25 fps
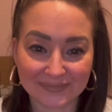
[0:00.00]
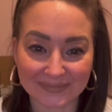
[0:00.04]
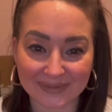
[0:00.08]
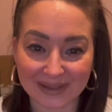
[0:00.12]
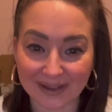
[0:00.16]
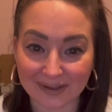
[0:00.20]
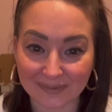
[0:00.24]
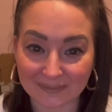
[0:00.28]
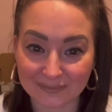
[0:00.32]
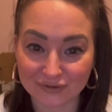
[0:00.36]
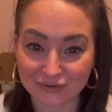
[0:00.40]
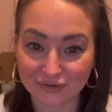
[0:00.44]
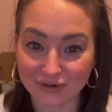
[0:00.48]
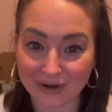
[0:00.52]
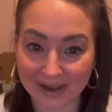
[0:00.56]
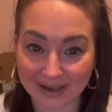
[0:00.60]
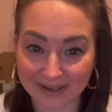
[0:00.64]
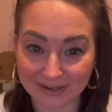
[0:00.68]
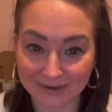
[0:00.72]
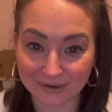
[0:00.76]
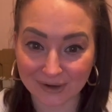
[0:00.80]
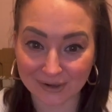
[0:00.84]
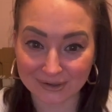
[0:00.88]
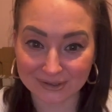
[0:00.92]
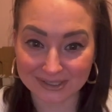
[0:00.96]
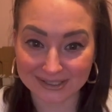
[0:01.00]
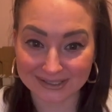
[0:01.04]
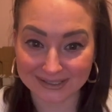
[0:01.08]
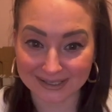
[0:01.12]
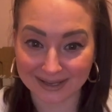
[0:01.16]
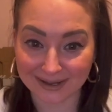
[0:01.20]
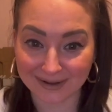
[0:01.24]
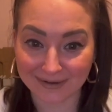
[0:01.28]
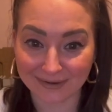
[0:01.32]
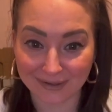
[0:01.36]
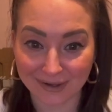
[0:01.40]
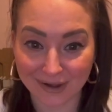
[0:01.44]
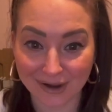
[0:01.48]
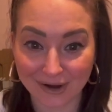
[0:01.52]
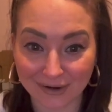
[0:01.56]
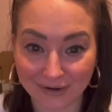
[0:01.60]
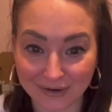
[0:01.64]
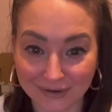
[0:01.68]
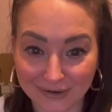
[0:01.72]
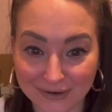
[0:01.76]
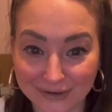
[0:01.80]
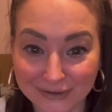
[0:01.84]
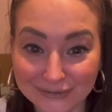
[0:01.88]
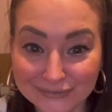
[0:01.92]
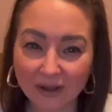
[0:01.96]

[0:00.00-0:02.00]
I'm trying not to sing along.